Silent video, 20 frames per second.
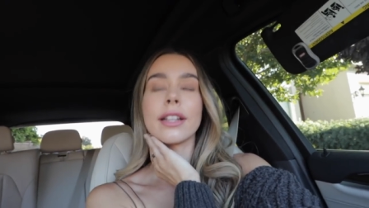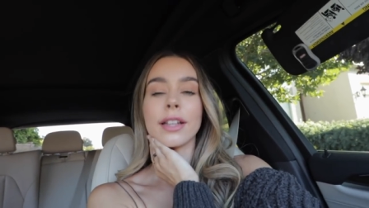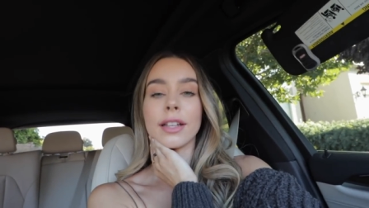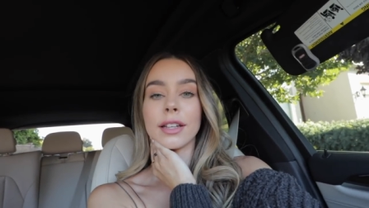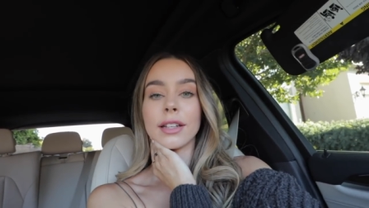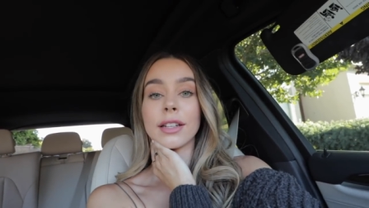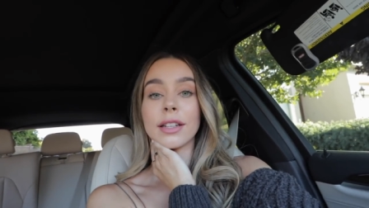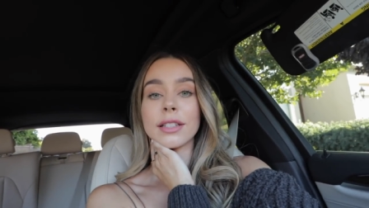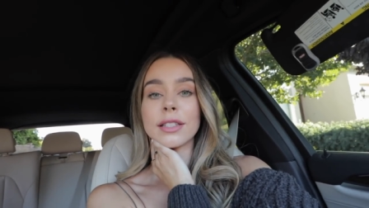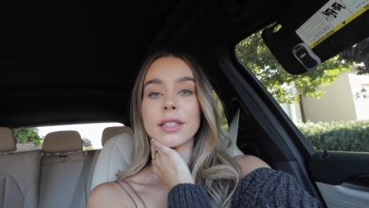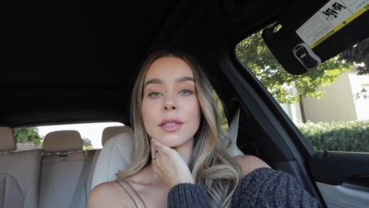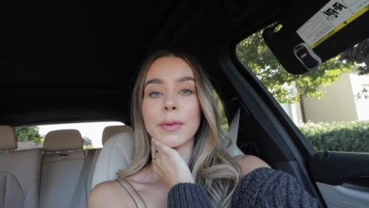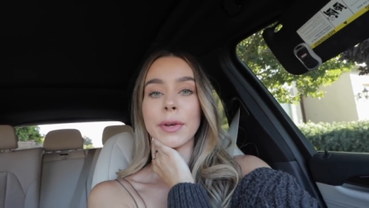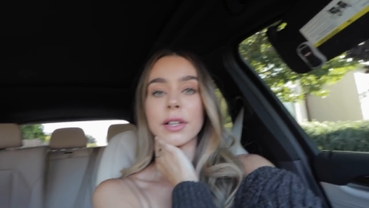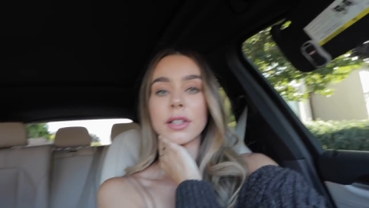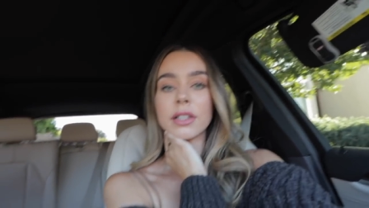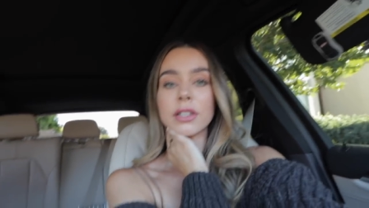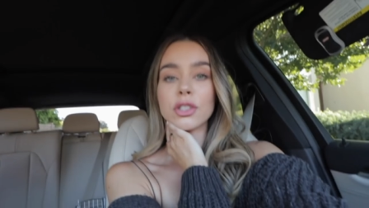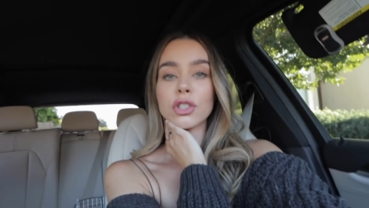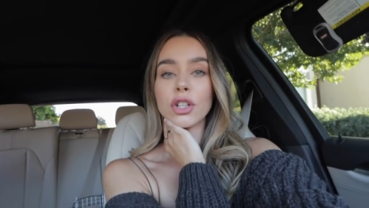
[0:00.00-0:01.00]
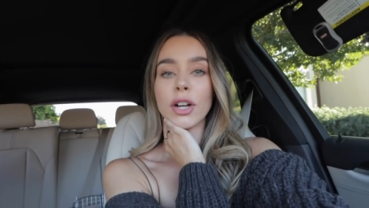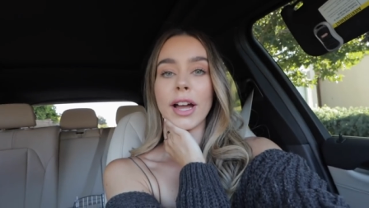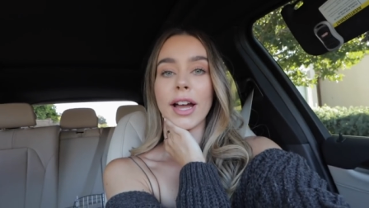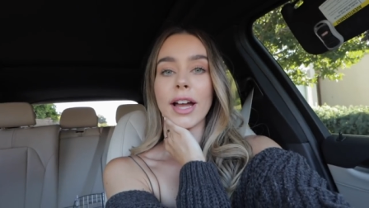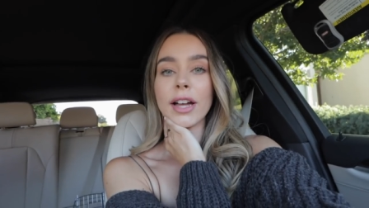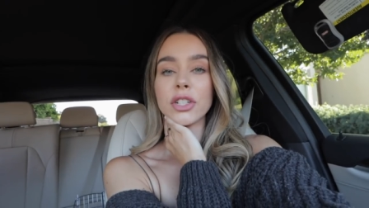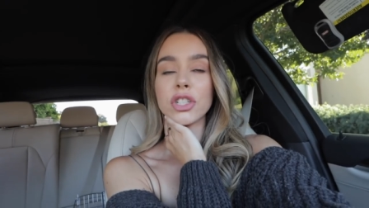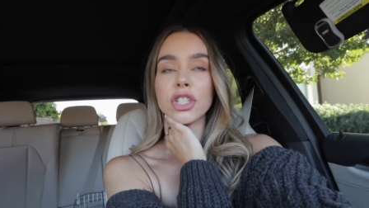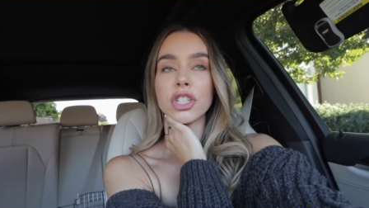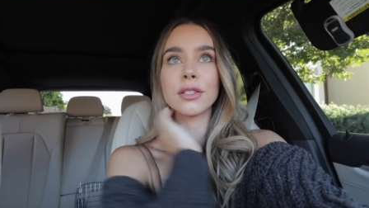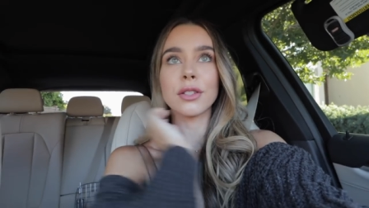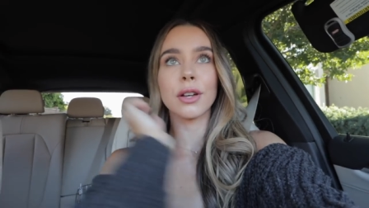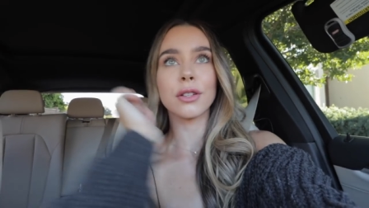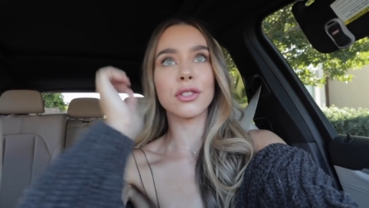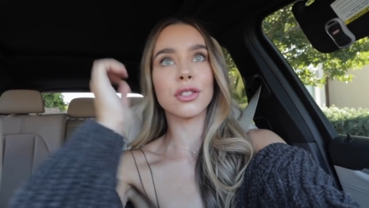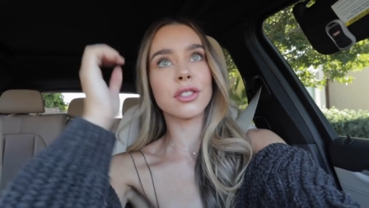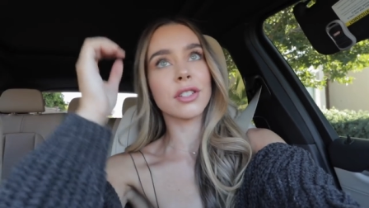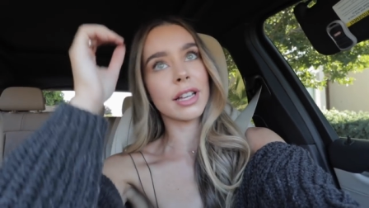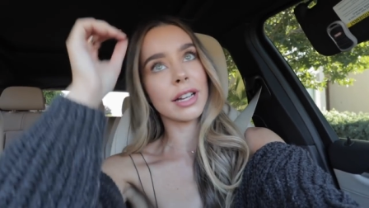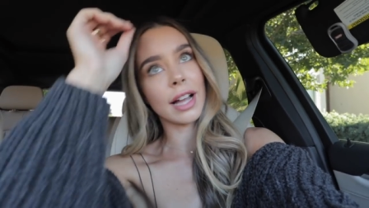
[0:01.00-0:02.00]
And it smelled like trash. So I
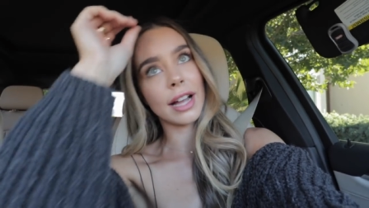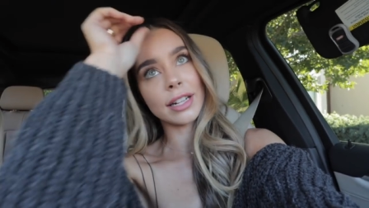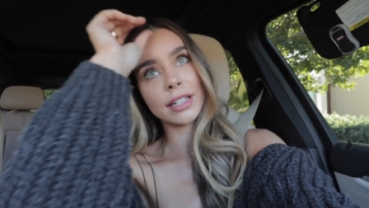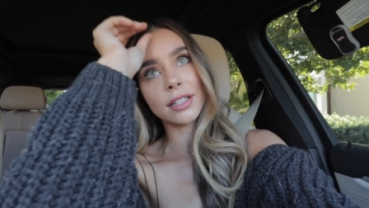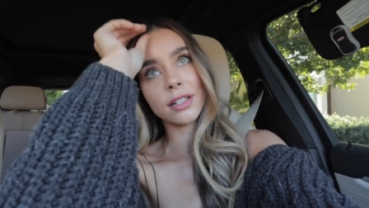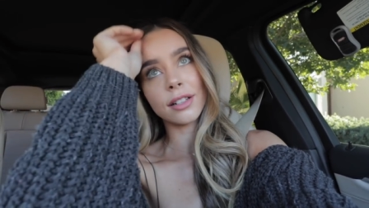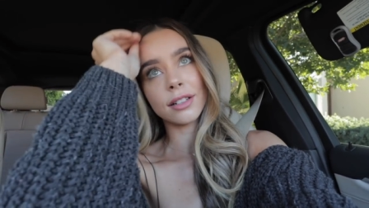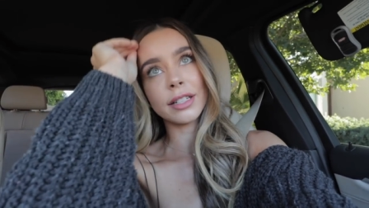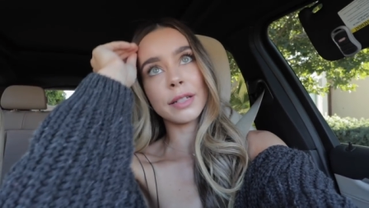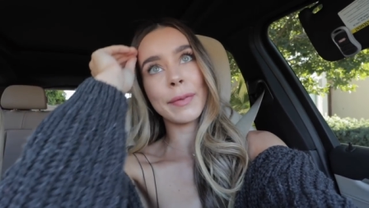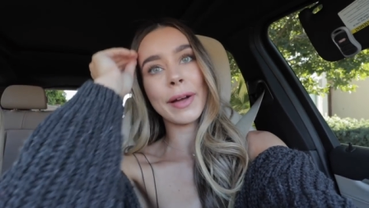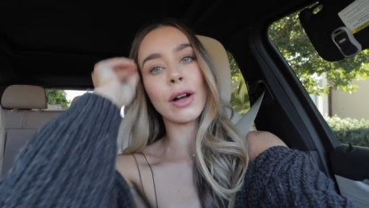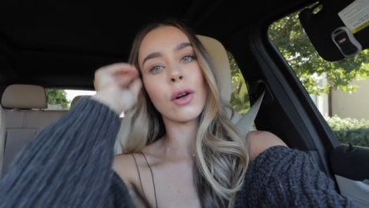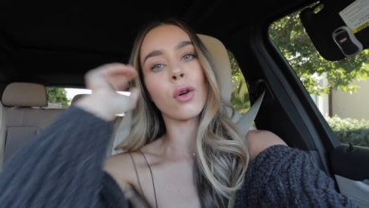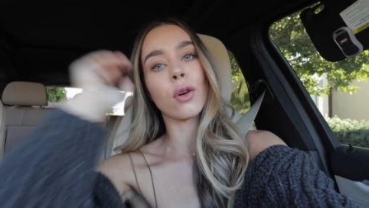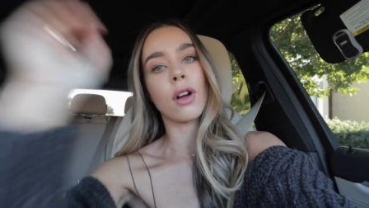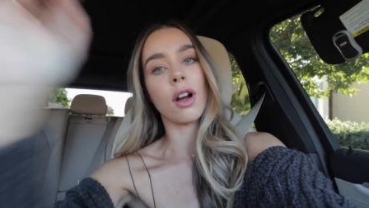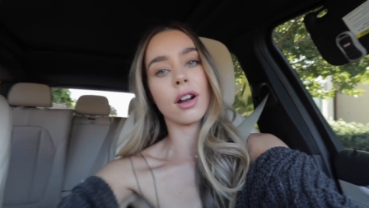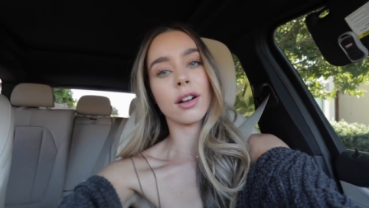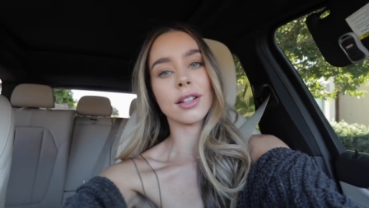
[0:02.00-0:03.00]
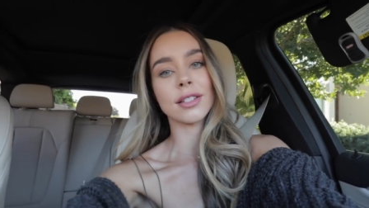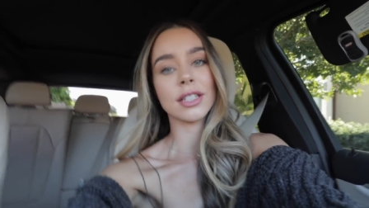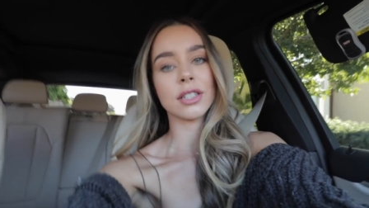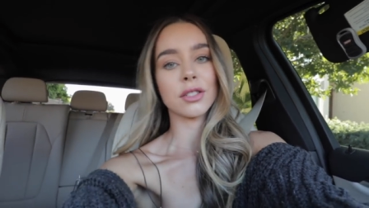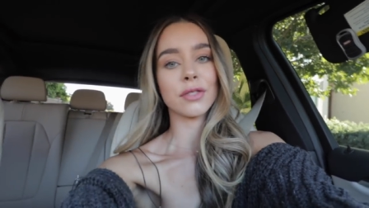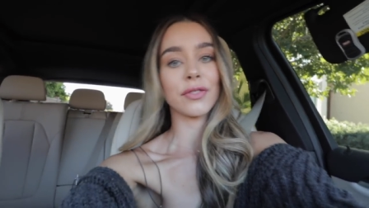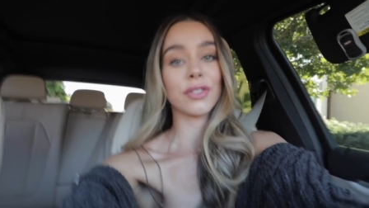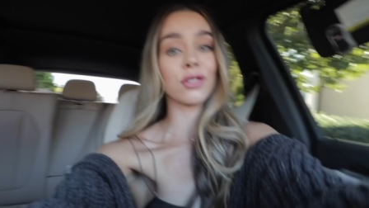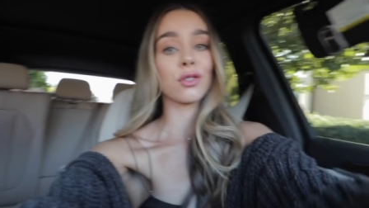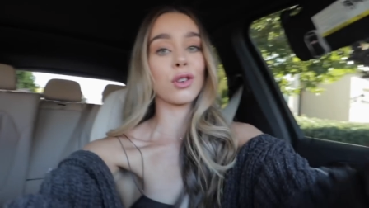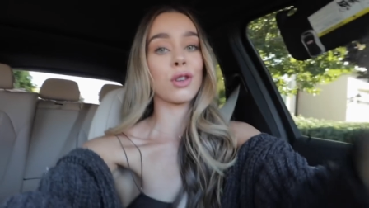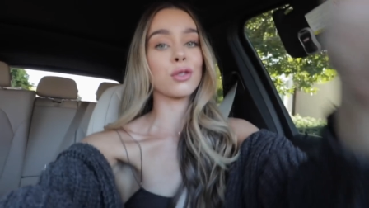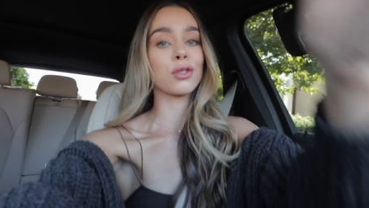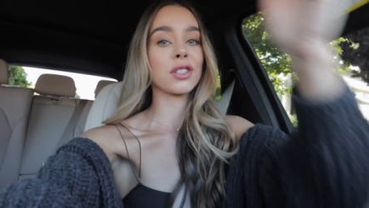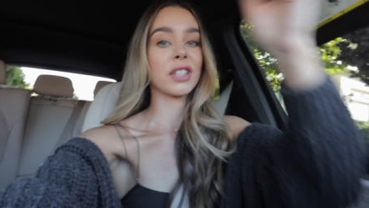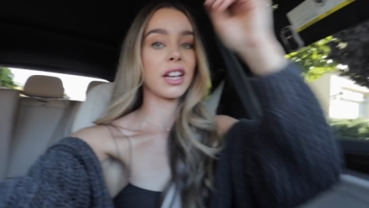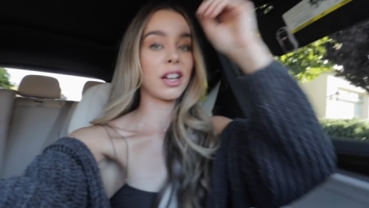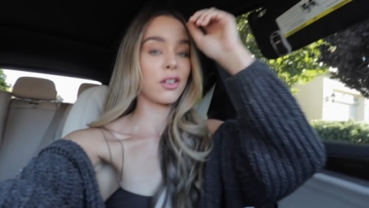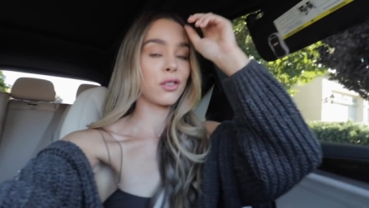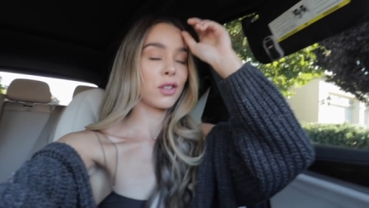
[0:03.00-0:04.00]
was just like, I need to clean my whole car because I just feel
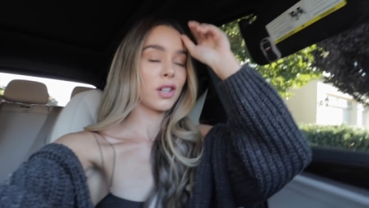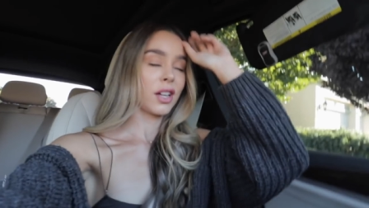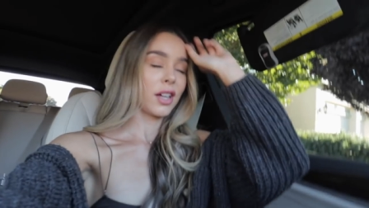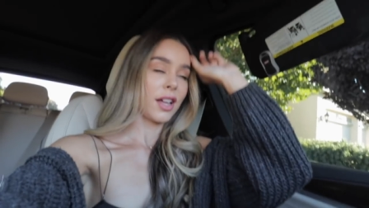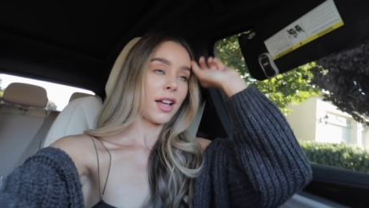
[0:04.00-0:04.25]
gross now.